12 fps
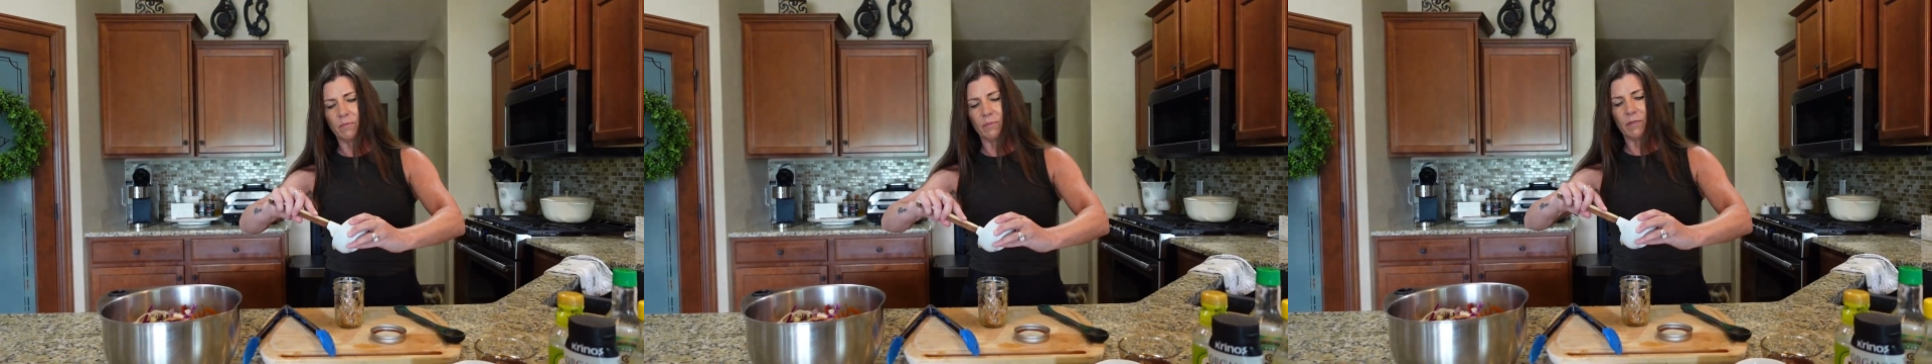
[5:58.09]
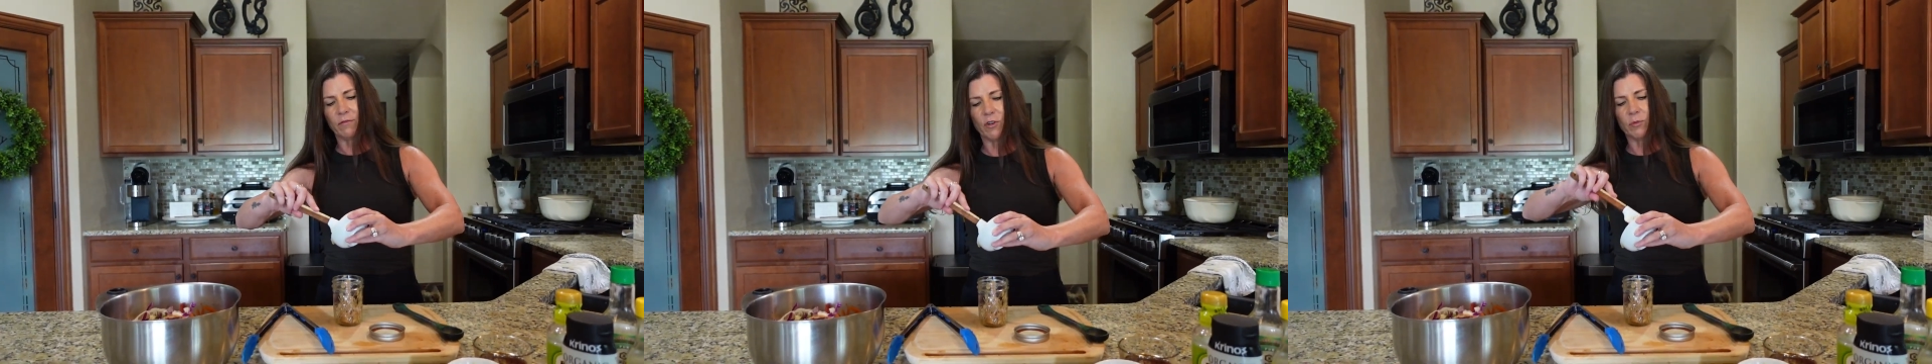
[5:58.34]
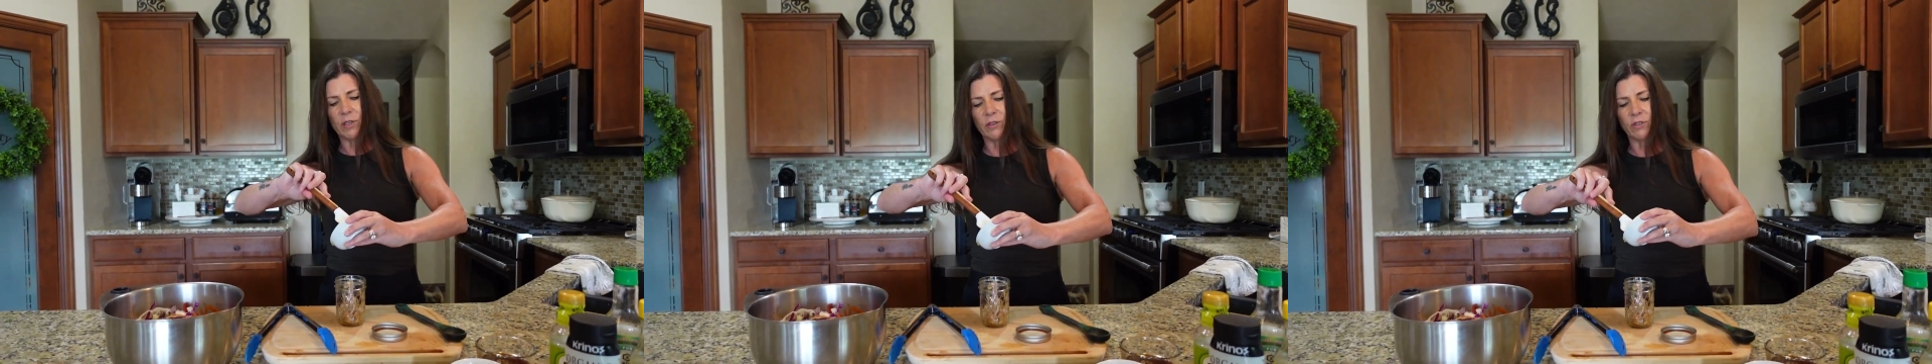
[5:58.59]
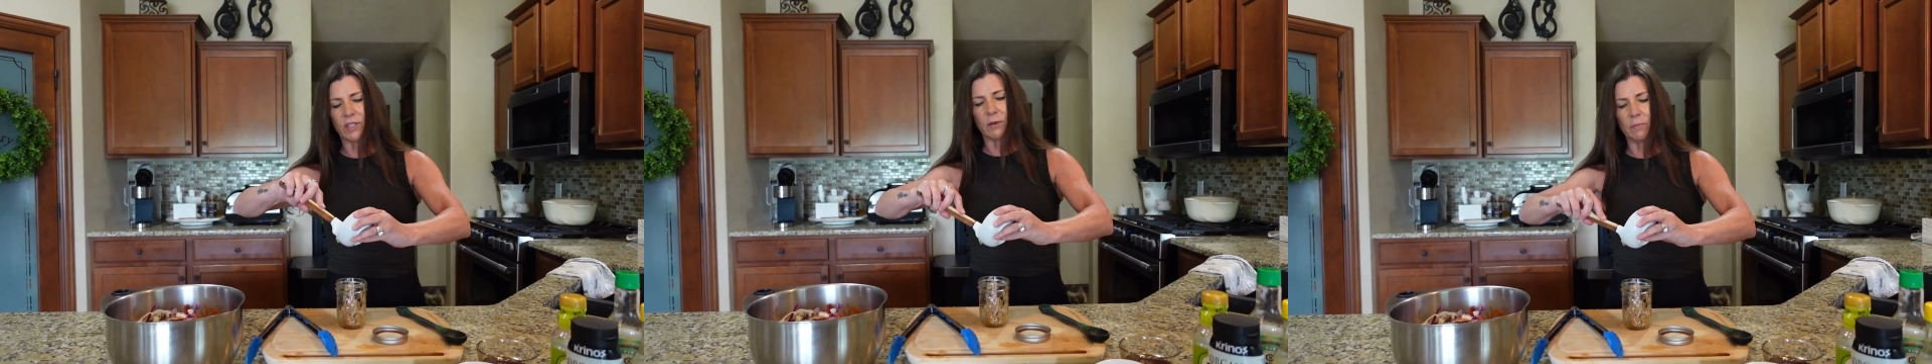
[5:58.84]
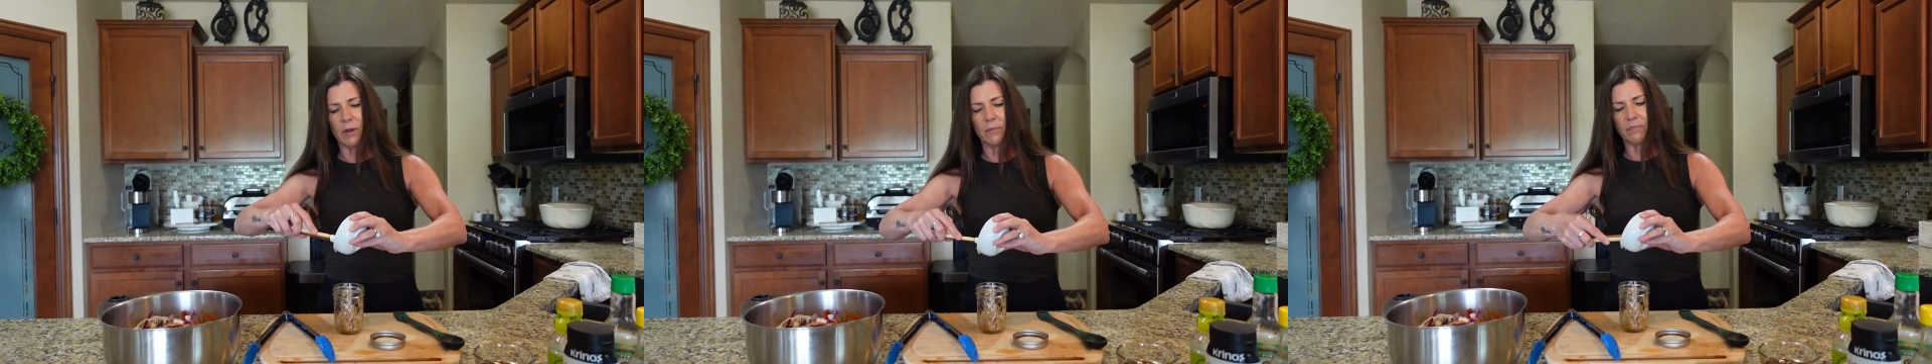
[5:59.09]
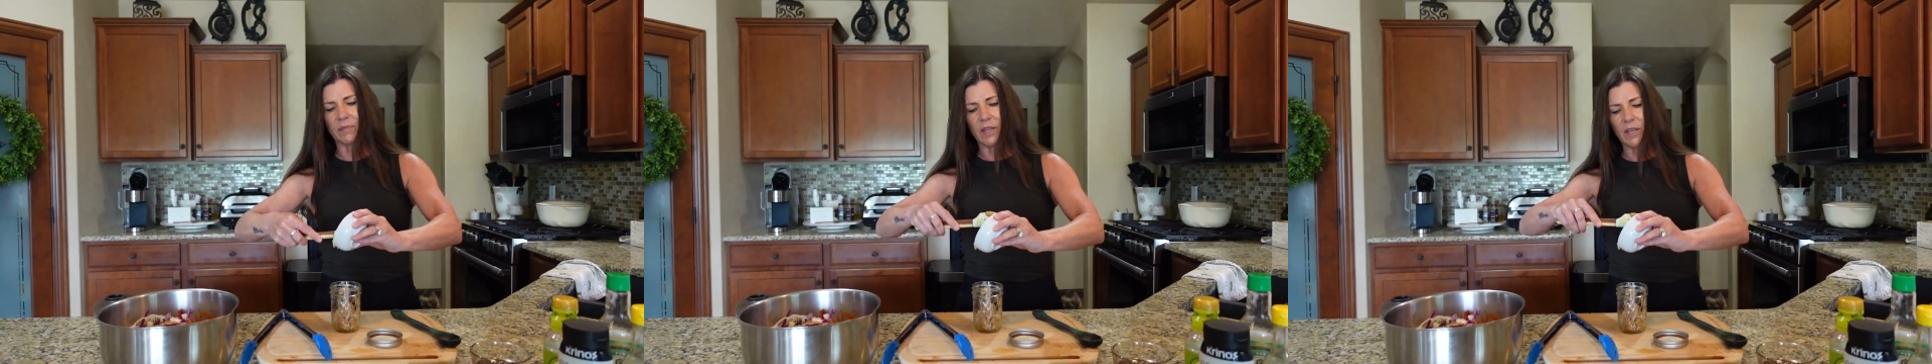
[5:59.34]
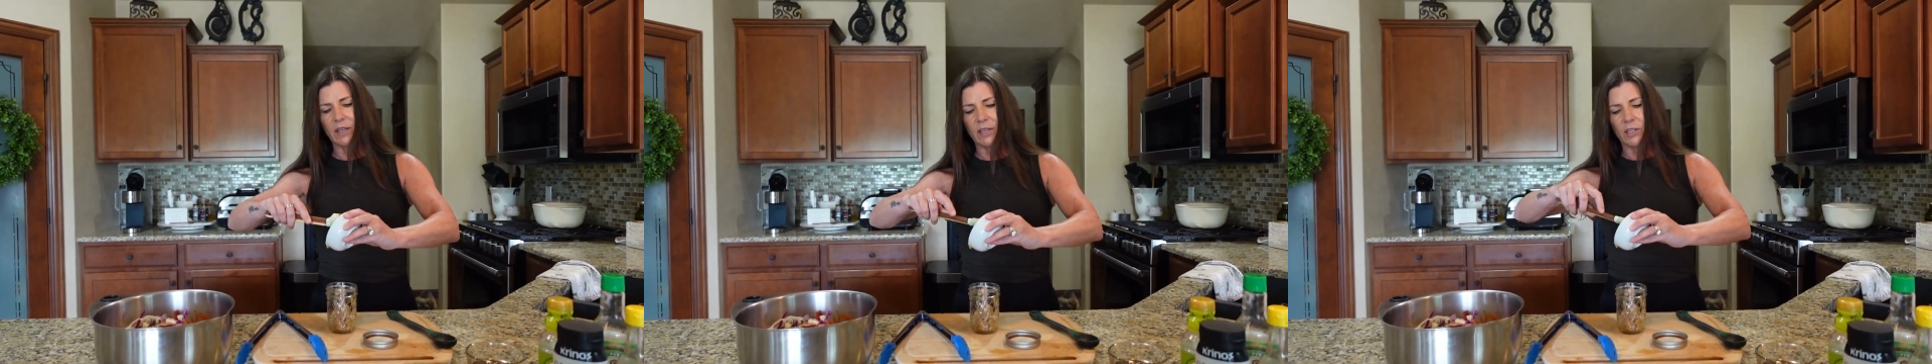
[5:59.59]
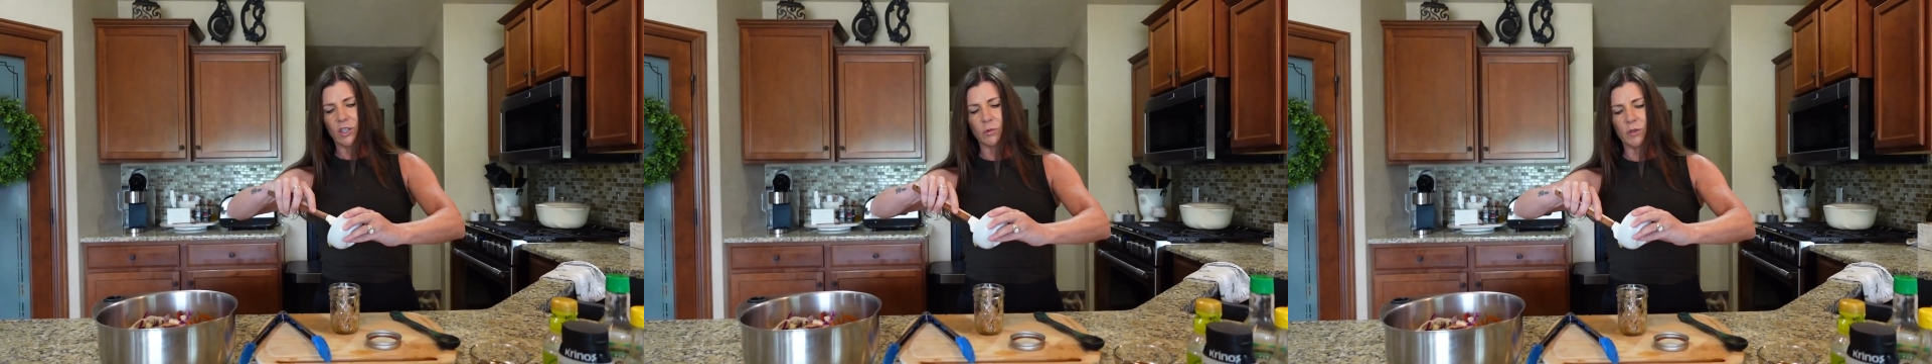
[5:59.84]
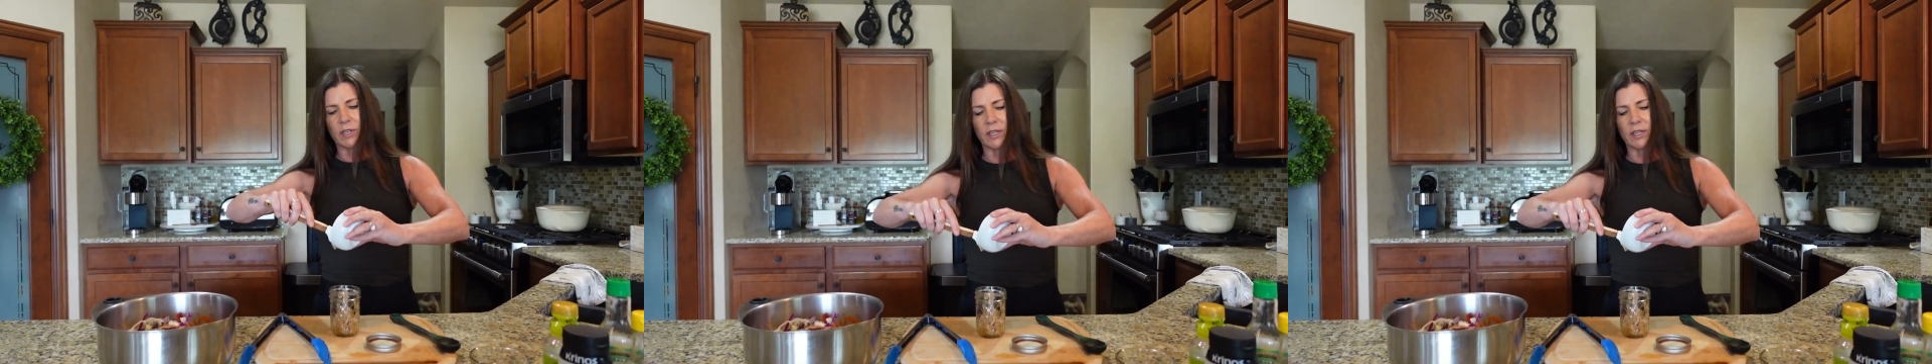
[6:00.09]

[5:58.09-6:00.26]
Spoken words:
before we use it. But so we're gonna